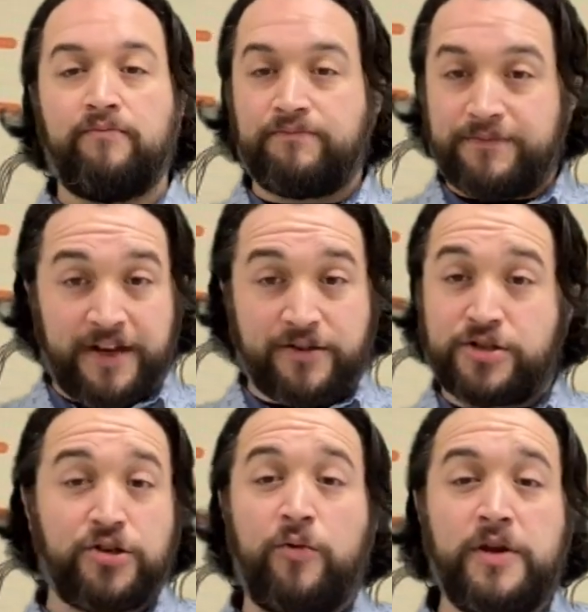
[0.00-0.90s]
There's
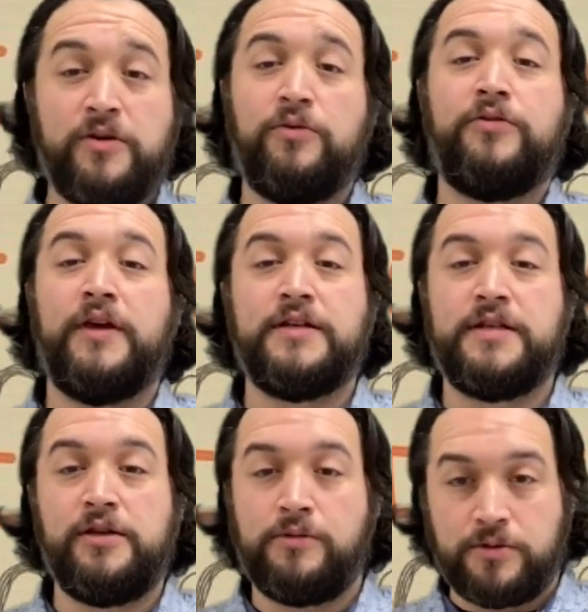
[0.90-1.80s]
so many cool things that
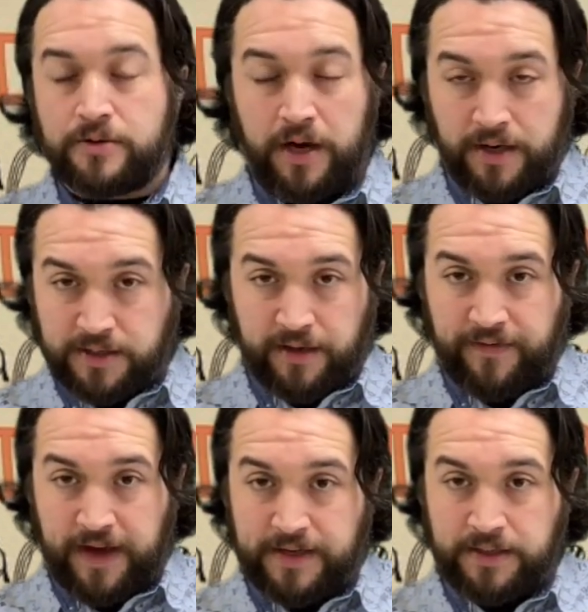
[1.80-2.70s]
you can draw yourself
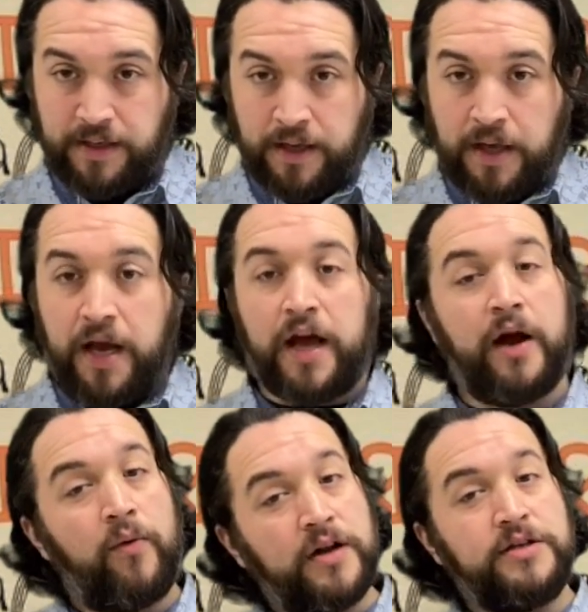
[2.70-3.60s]
as. And I
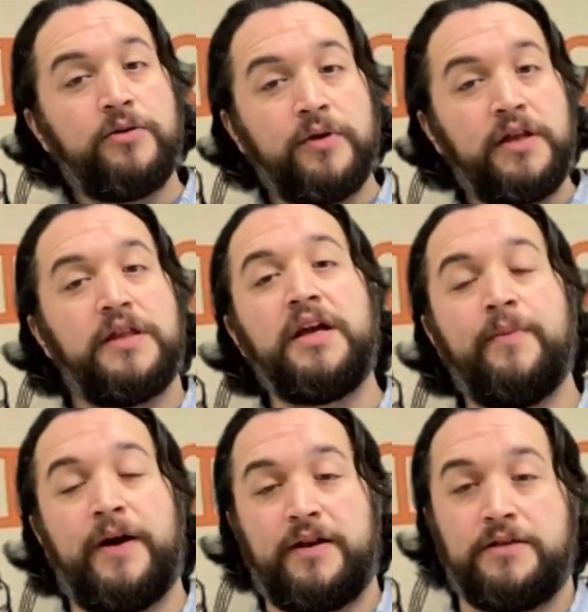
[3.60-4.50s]
want you to really think
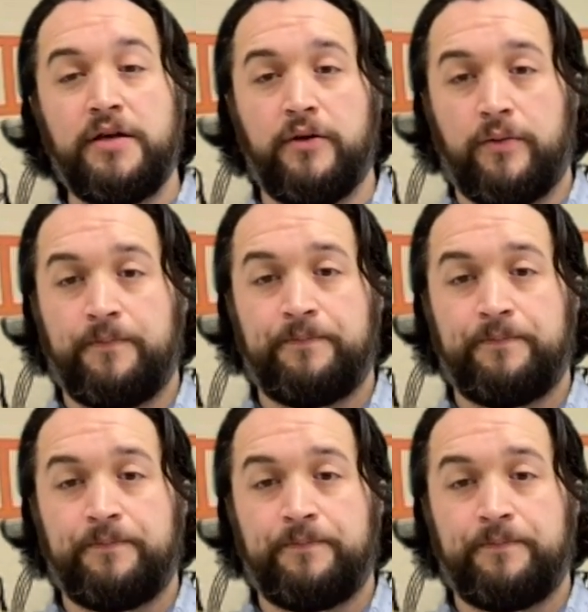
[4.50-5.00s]
about it too.